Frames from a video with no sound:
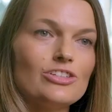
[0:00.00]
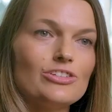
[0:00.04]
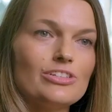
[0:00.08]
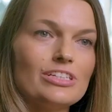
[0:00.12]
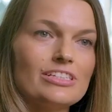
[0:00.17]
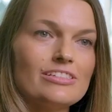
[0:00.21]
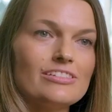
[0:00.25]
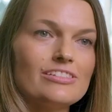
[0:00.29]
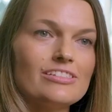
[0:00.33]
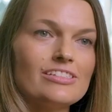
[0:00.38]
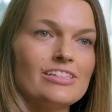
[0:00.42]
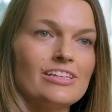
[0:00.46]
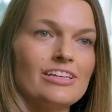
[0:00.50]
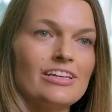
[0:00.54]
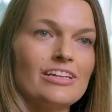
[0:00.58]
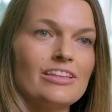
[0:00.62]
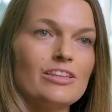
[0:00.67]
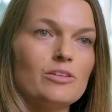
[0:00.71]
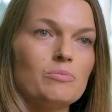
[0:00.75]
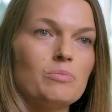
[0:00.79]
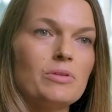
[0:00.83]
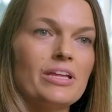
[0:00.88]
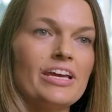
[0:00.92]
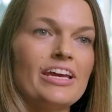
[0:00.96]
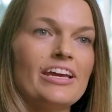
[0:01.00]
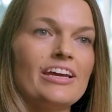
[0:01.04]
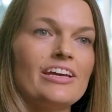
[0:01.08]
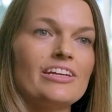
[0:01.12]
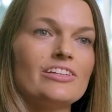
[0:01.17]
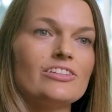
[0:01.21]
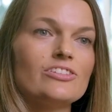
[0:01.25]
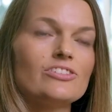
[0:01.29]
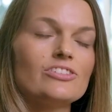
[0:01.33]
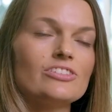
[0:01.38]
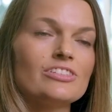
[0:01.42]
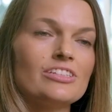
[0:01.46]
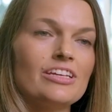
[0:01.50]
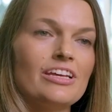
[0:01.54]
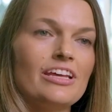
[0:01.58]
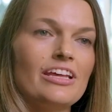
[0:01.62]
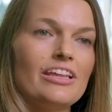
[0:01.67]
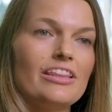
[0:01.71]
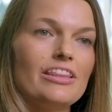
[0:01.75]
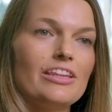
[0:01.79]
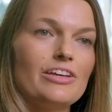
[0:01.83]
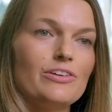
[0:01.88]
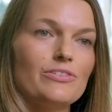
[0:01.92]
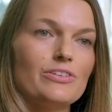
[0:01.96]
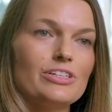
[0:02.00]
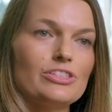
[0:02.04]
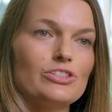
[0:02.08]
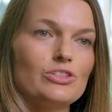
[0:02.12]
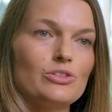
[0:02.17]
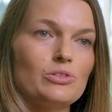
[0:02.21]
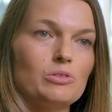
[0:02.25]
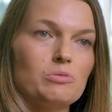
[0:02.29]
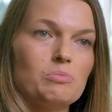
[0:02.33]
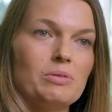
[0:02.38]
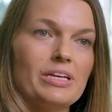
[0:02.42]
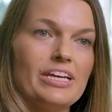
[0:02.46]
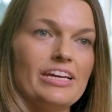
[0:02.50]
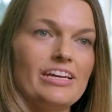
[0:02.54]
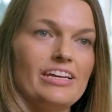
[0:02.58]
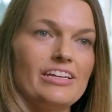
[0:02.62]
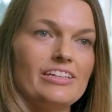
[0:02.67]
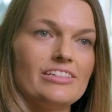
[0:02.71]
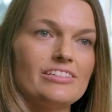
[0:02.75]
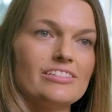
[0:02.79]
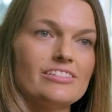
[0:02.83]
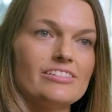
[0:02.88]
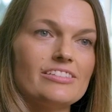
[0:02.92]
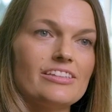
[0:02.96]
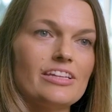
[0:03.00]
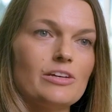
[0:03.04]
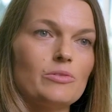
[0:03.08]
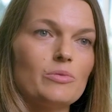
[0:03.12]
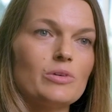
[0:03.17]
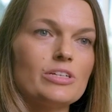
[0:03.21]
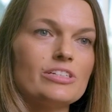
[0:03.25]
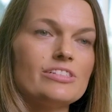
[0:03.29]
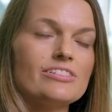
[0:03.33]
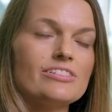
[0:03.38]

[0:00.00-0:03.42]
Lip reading: you can see the plans, the original plans that were